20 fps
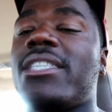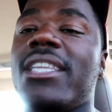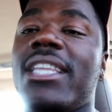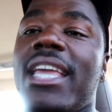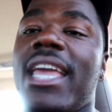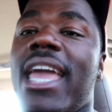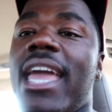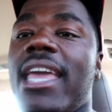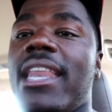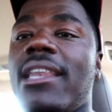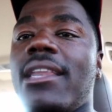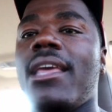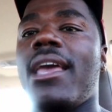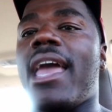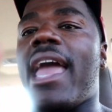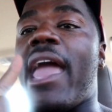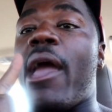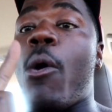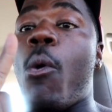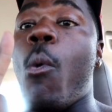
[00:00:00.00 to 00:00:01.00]
to the end,
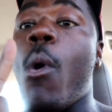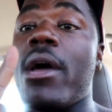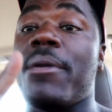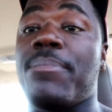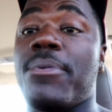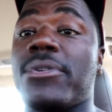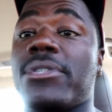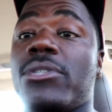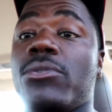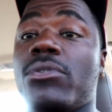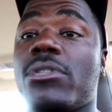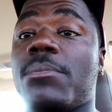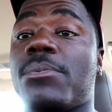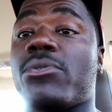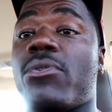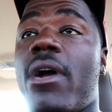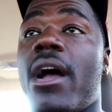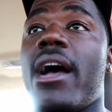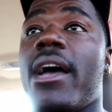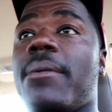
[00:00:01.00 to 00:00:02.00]
and 1 person who
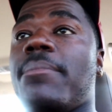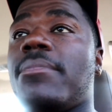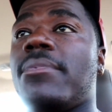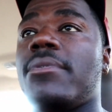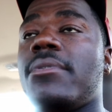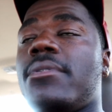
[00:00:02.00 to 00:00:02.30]
subscribed.